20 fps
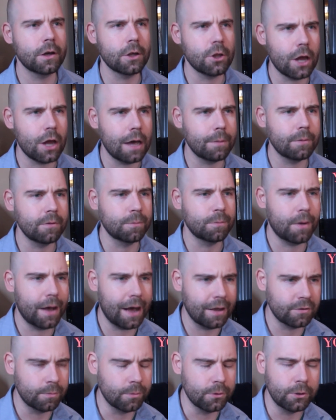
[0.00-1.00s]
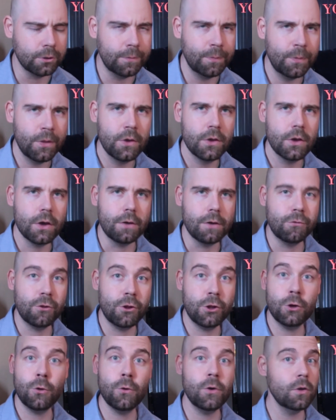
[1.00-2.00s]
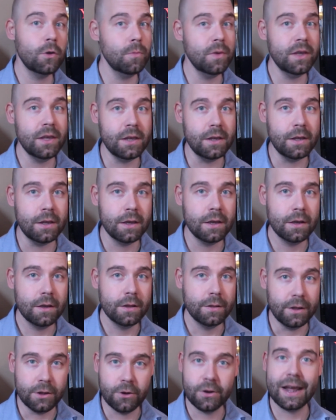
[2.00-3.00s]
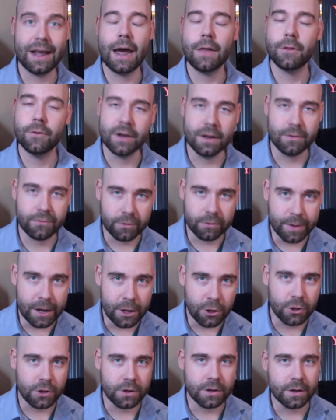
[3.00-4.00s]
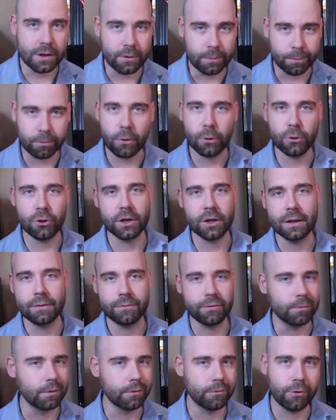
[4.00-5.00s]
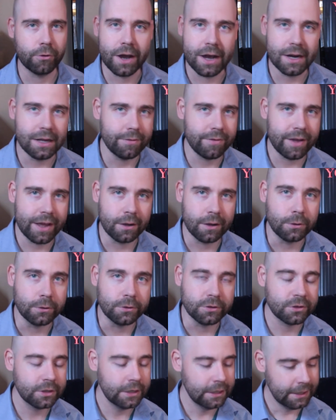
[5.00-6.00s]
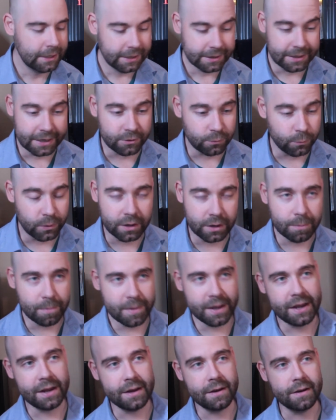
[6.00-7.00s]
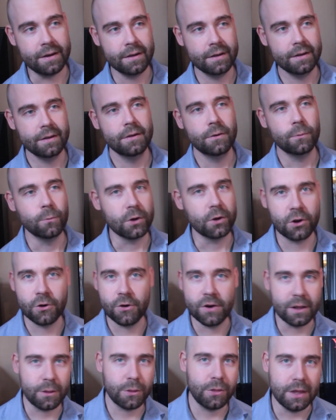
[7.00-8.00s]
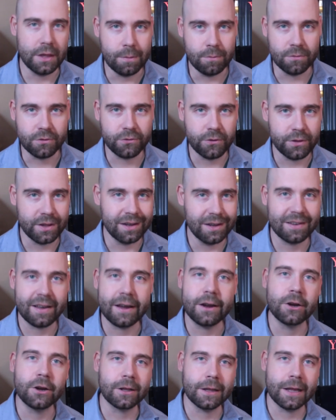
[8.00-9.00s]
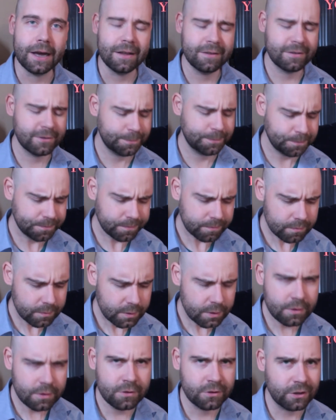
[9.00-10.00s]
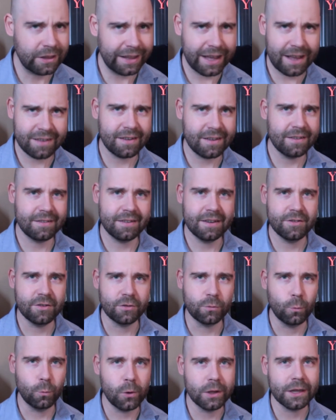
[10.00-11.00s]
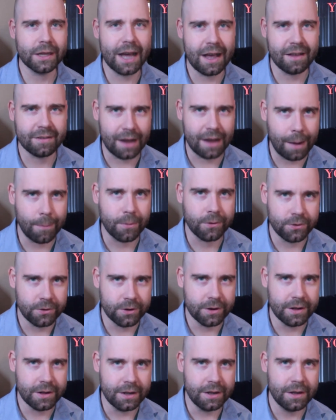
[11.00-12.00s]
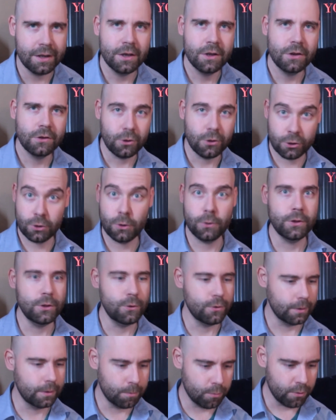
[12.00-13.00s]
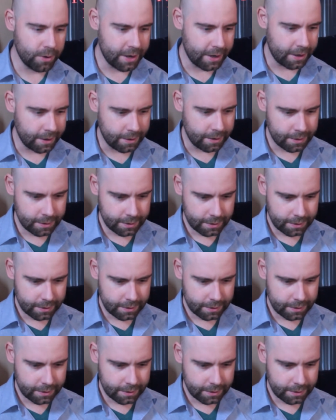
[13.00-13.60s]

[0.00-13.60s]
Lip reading: a job as possible of showing me that you're gathering information and approaching it from a variety of angles. That's one of the main recurring themes for the entire class. So the last essay is just one last opportunity to show that you can bring